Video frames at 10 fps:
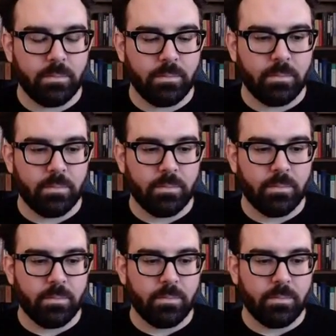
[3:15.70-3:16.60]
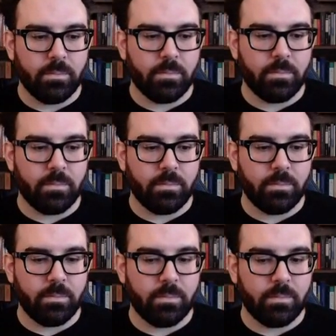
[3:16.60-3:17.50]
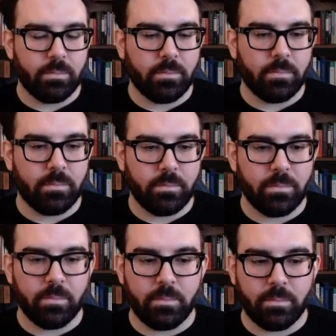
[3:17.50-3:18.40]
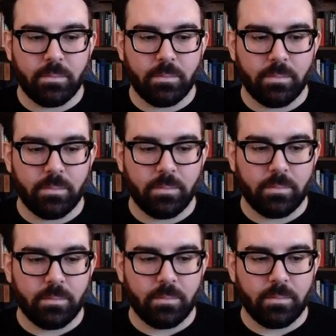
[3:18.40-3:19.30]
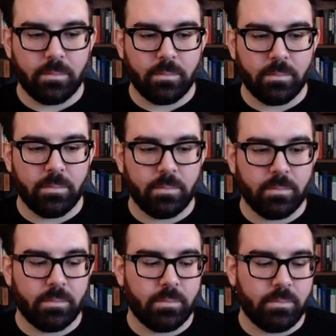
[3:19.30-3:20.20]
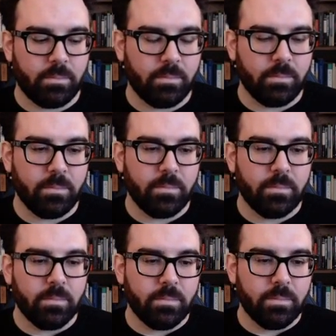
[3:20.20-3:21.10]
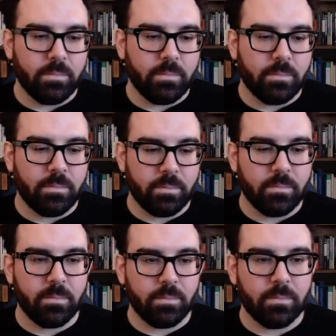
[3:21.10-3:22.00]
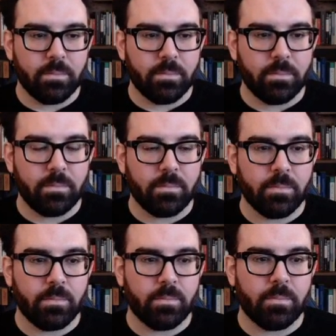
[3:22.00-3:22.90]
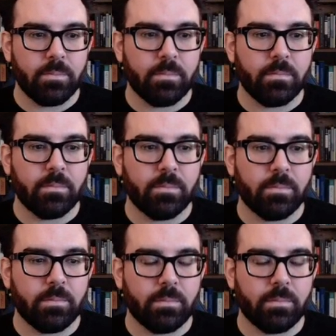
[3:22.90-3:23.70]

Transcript: (silent)